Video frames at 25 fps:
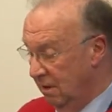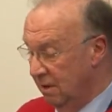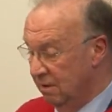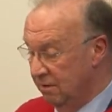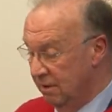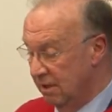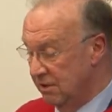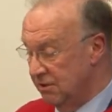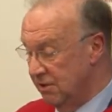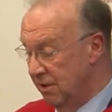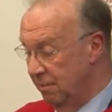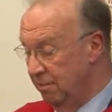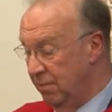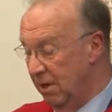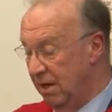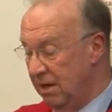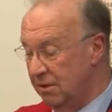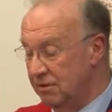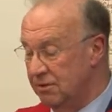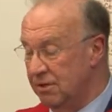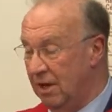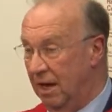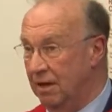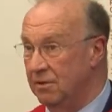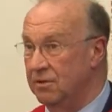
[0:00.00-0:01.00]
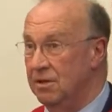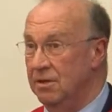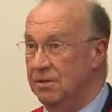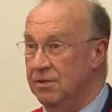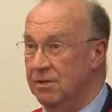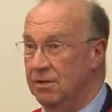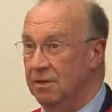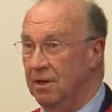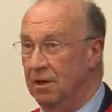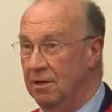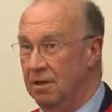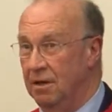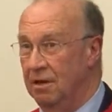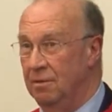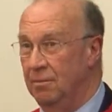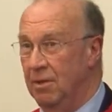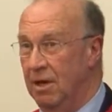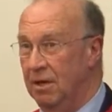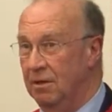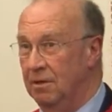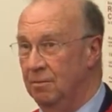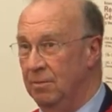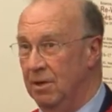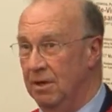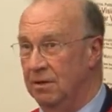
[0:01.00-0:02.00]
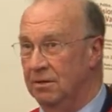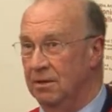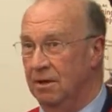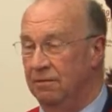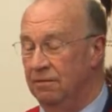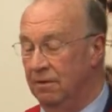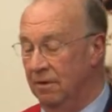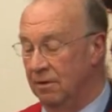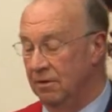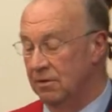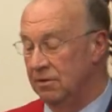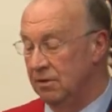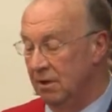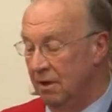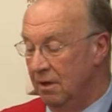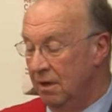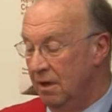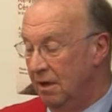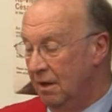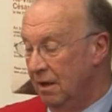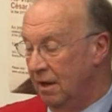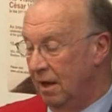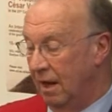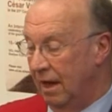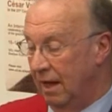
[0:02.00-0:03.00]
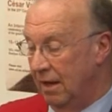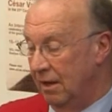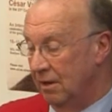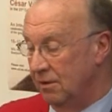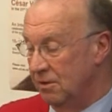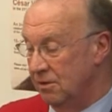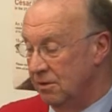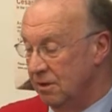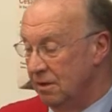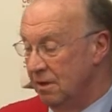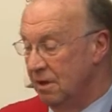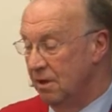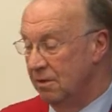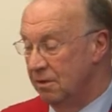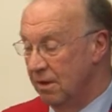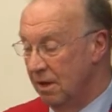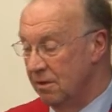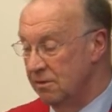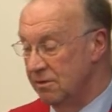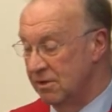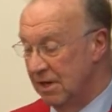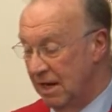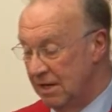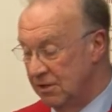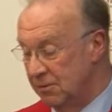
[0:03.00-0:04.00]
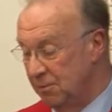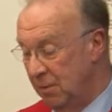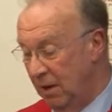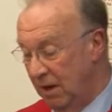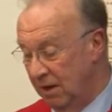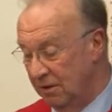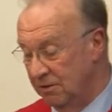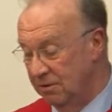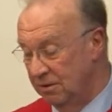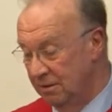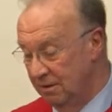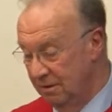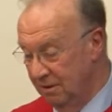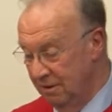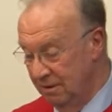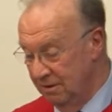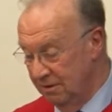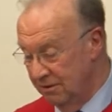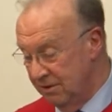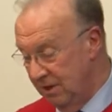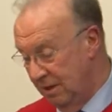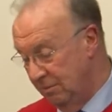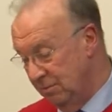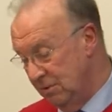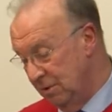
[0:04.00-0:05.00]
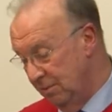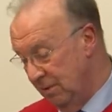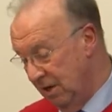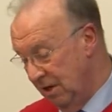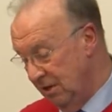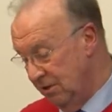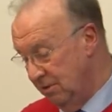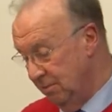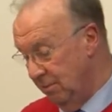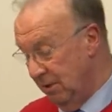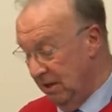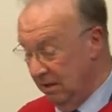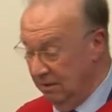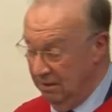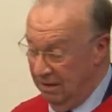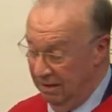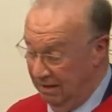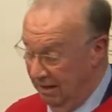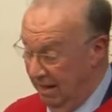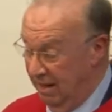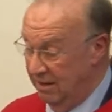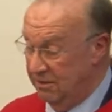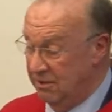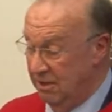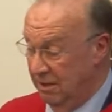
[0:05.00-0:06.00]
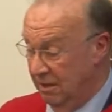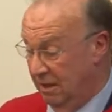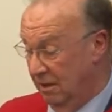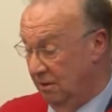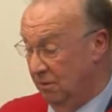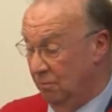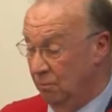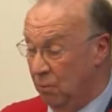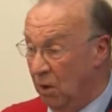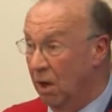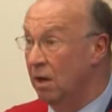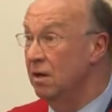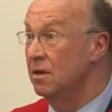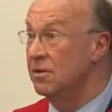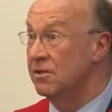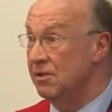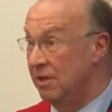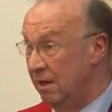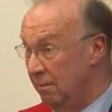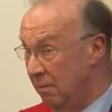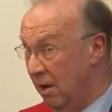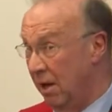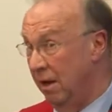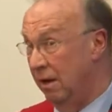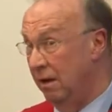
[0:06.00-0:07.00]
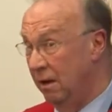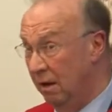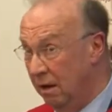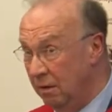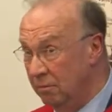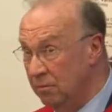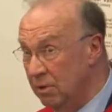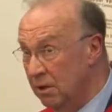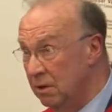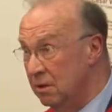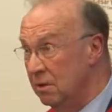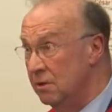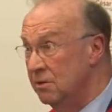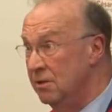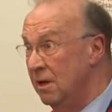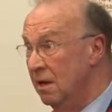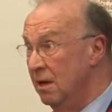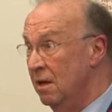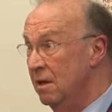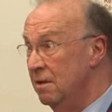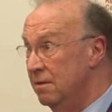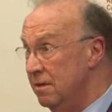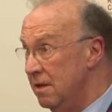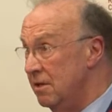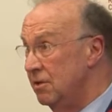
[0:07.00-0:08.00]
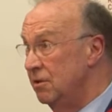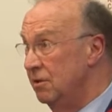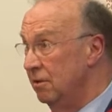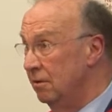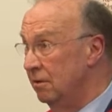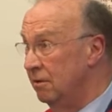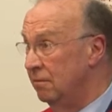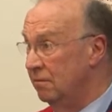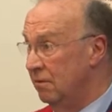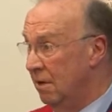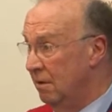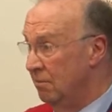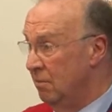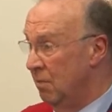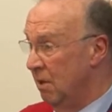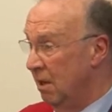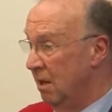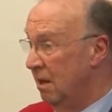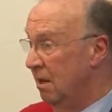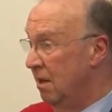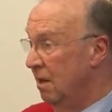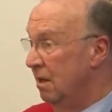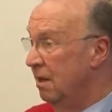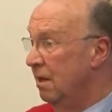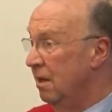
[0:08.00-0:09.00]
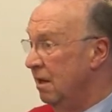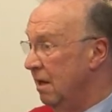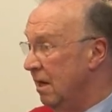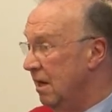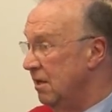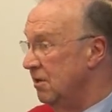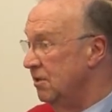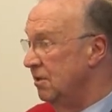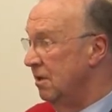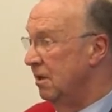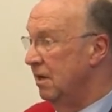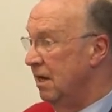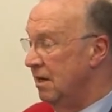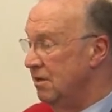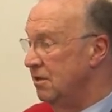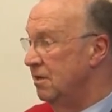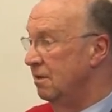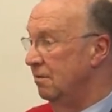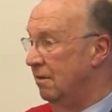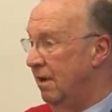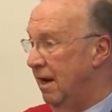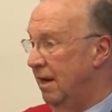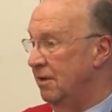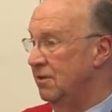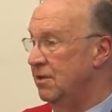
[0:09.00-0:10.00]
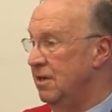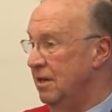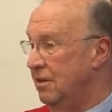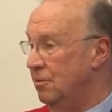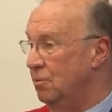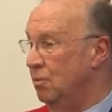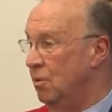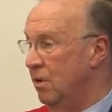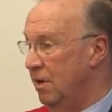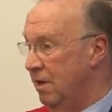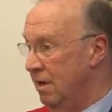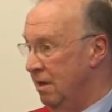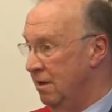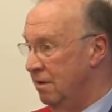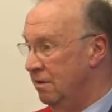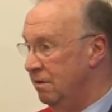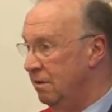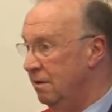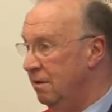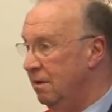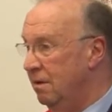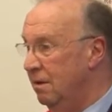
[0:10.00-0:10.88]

It's the big sectors that are going to make the big difference, and those aspects seem to me to be neglected in policy making, because this sort of number is interacted with